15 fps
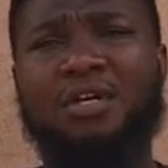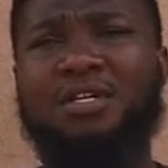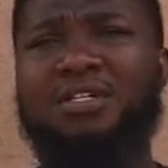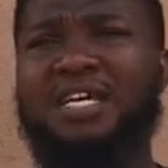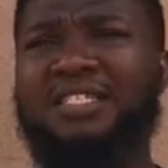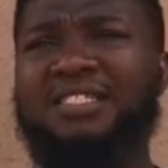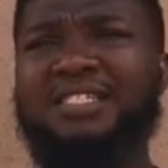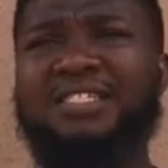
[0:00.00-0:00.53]

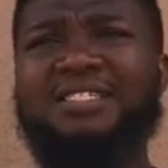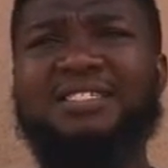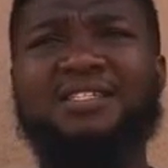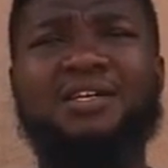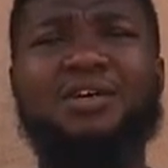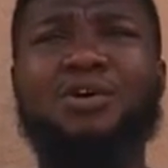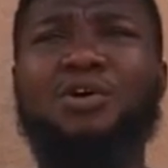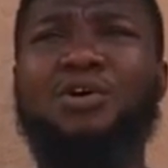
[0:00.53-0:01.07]
That is,
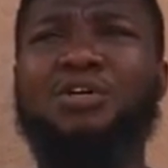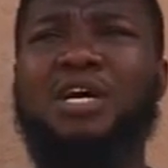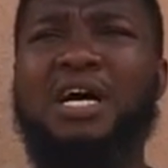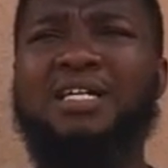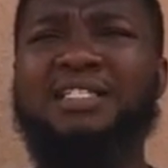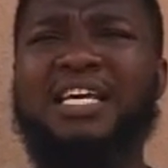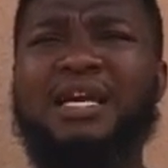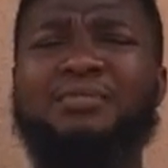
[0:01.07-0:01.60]

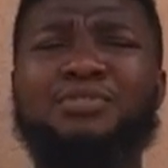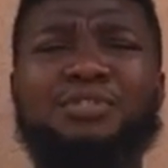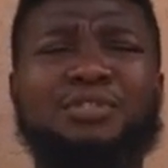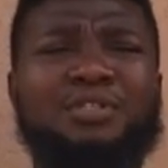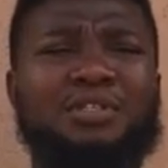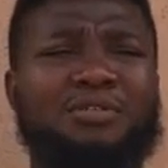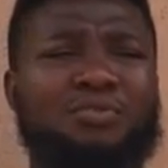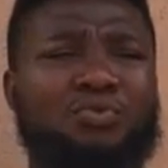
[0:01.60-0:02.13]
at times
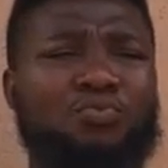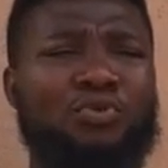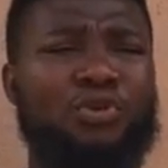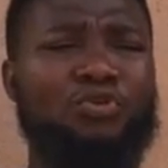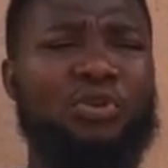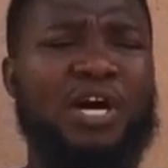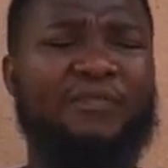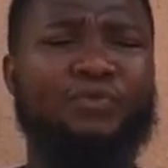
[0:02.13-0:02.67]
we
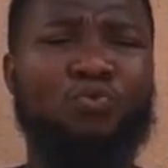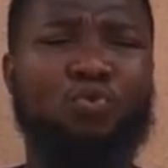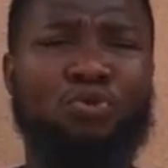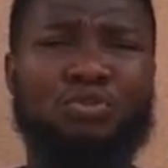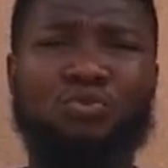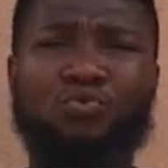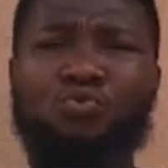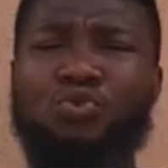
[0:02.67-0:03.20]
don't have to
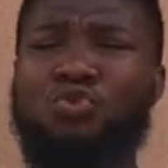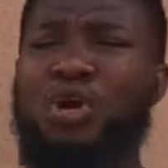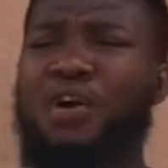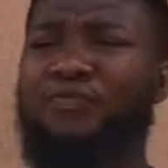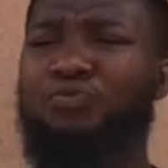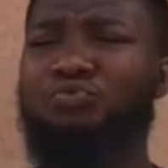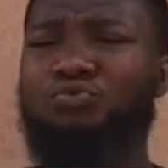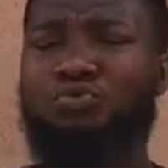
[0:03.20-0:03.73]
what? We don't
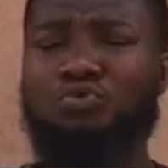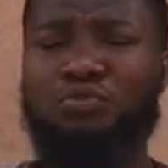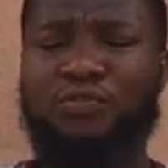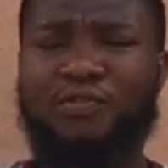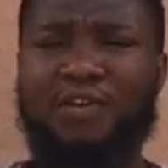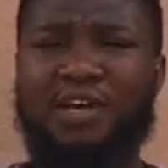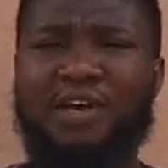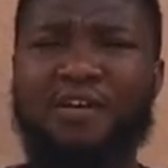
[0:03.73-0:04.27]
have to use
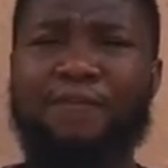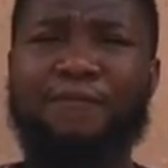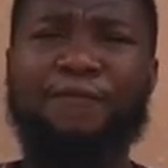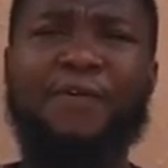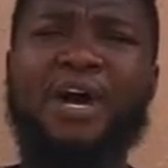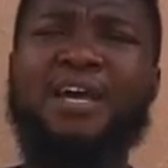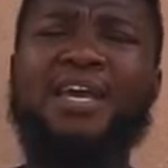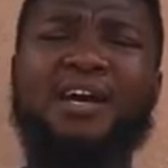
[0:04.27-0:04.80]

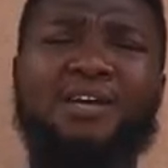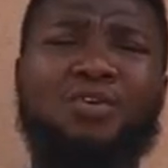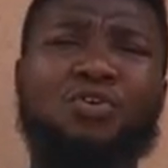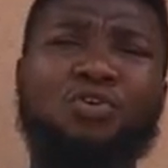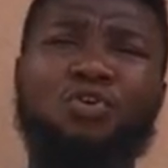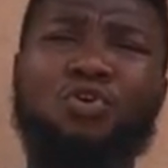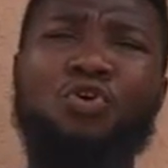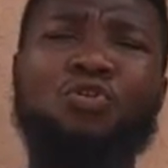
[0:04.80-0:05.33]
fire
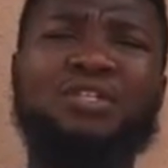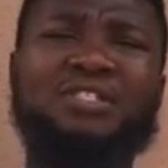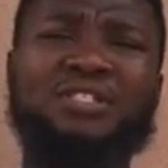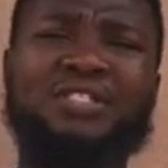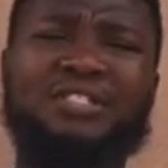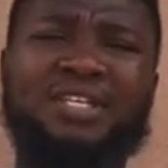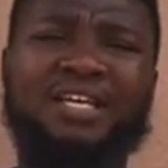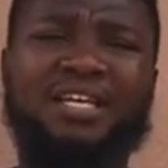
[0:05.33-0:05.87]
on all these
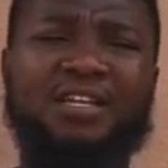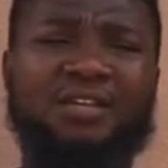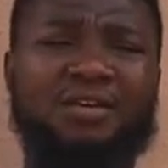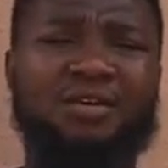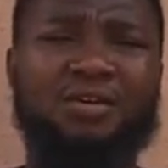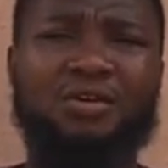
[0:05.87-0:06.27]
things again.